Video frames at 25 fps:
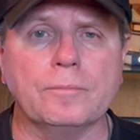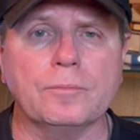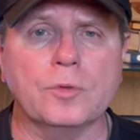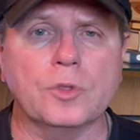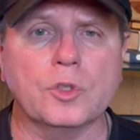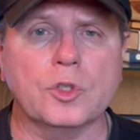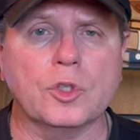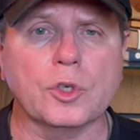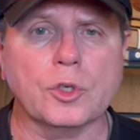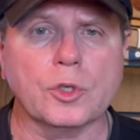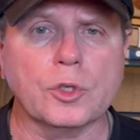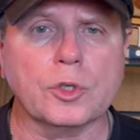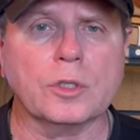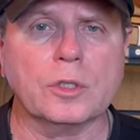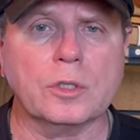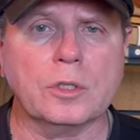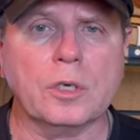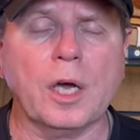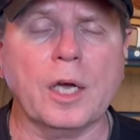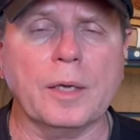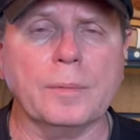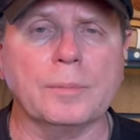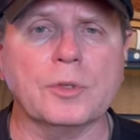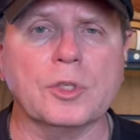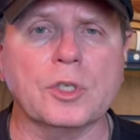dirt
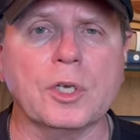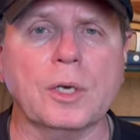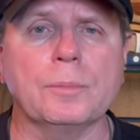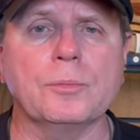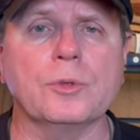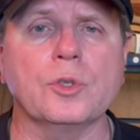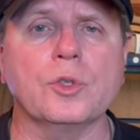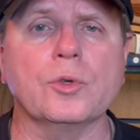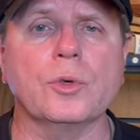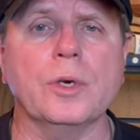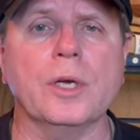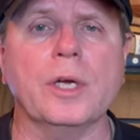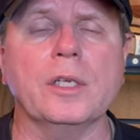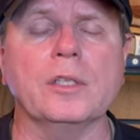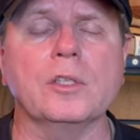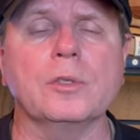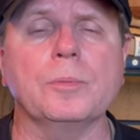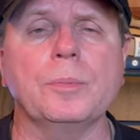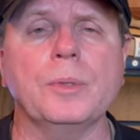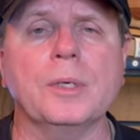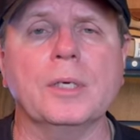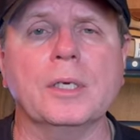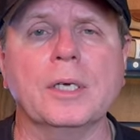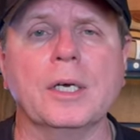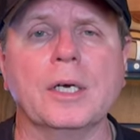type substrates
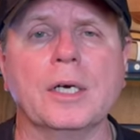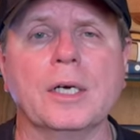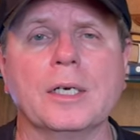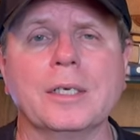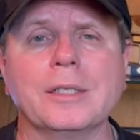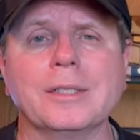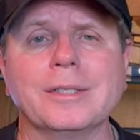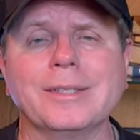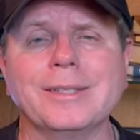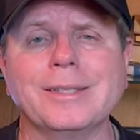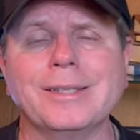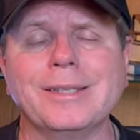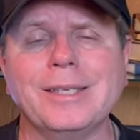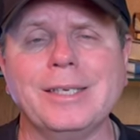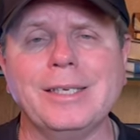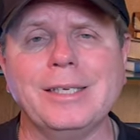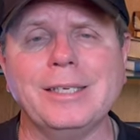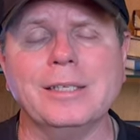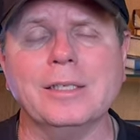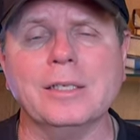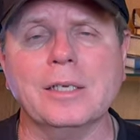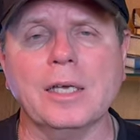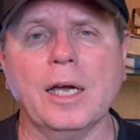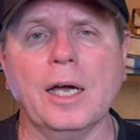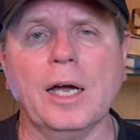because
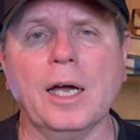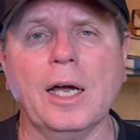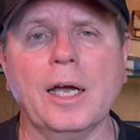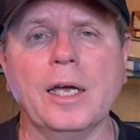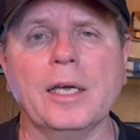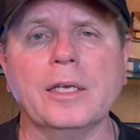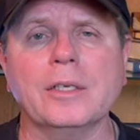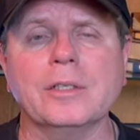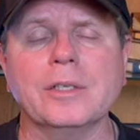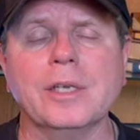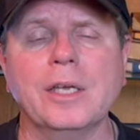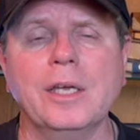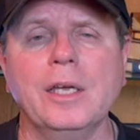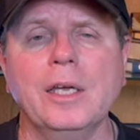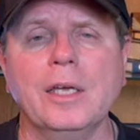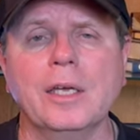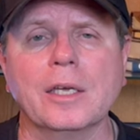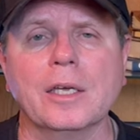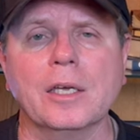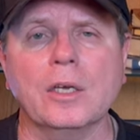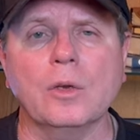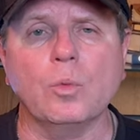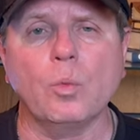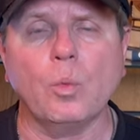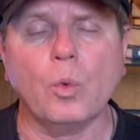these guys
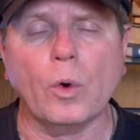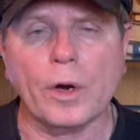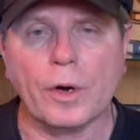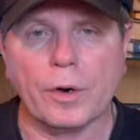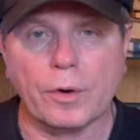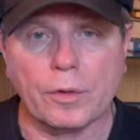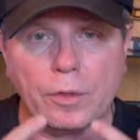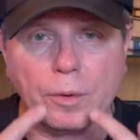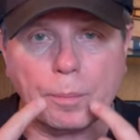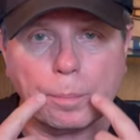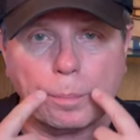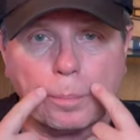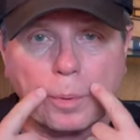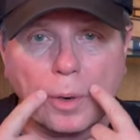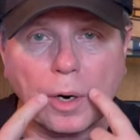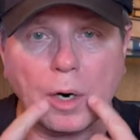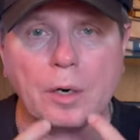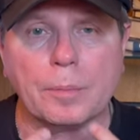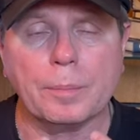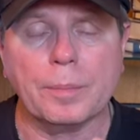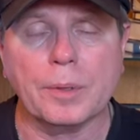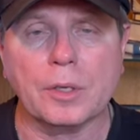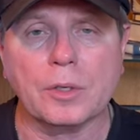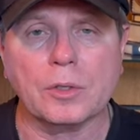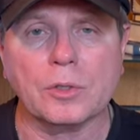can wear the
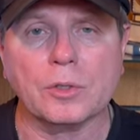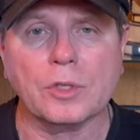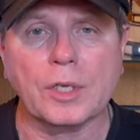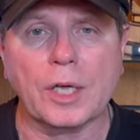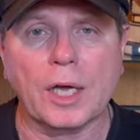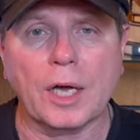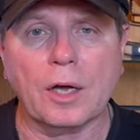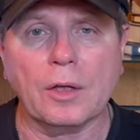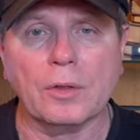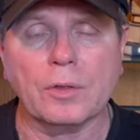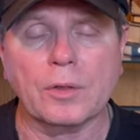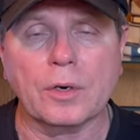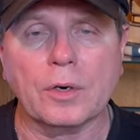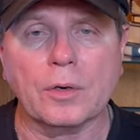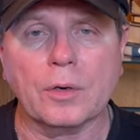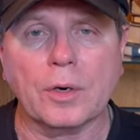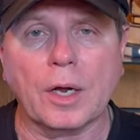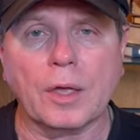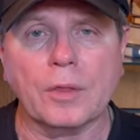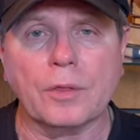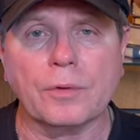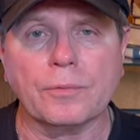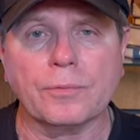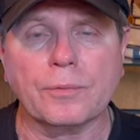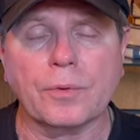barbells down that are
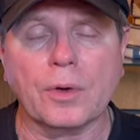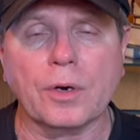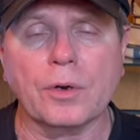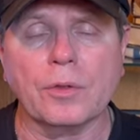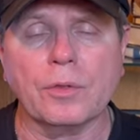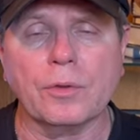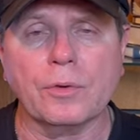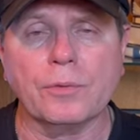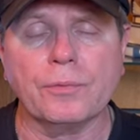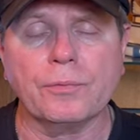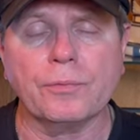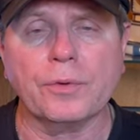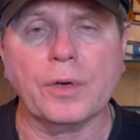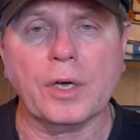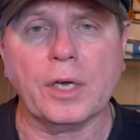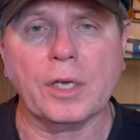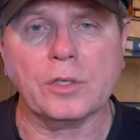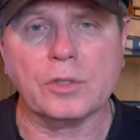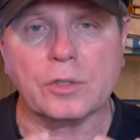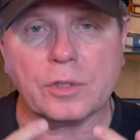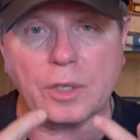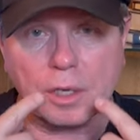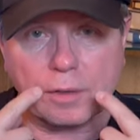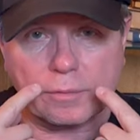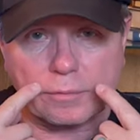on the front of their
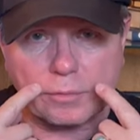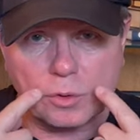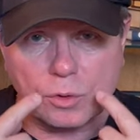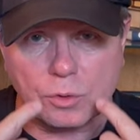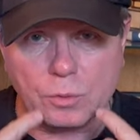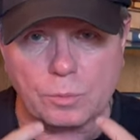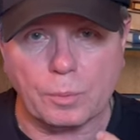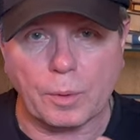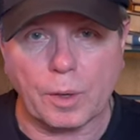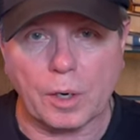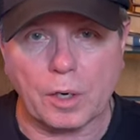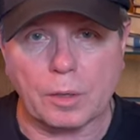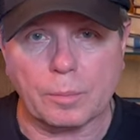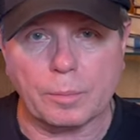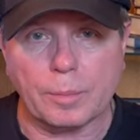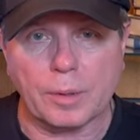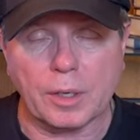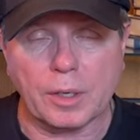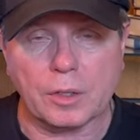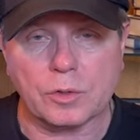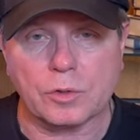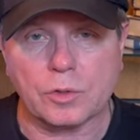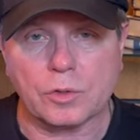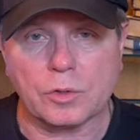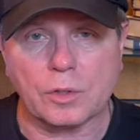face. They have two
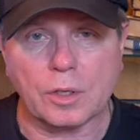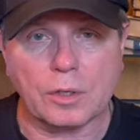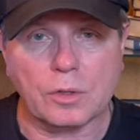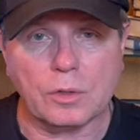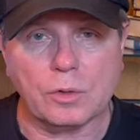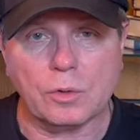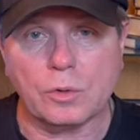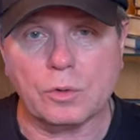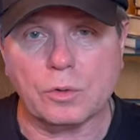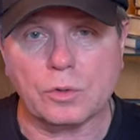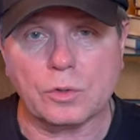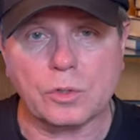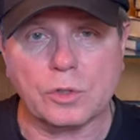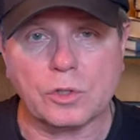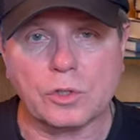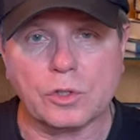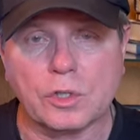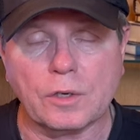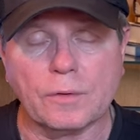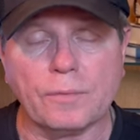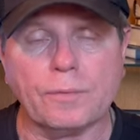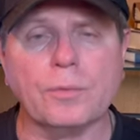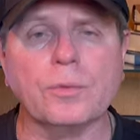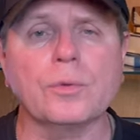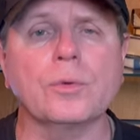barbells that they use to
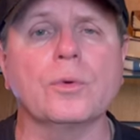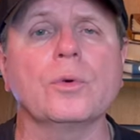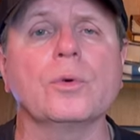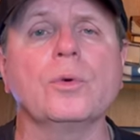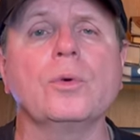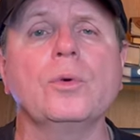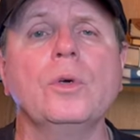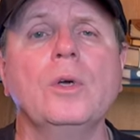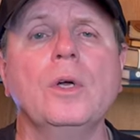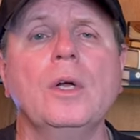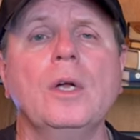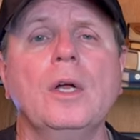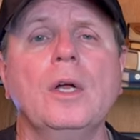sift through